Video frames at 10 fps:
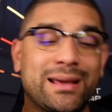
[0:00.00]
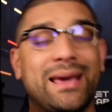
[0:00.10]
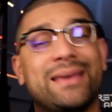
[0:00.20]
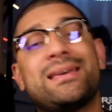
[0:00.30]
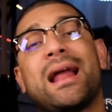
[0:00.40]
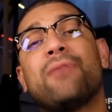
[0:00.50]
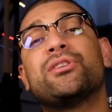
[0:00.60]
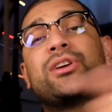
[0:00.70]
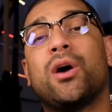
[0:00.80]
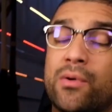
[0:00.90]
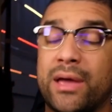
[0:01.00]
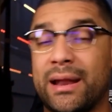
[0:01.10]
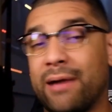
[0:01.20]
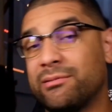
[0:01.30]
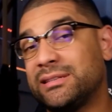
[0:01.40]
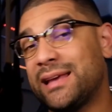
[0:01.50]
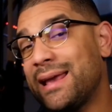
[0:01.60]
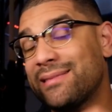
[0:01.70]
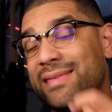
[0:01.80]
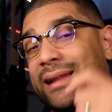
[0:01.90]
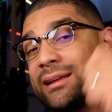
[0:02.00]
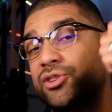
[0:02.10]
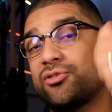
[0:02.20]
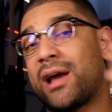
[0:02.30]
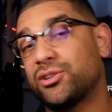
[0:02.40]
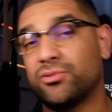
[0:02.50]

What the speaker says: And then I would go and I would take that contractual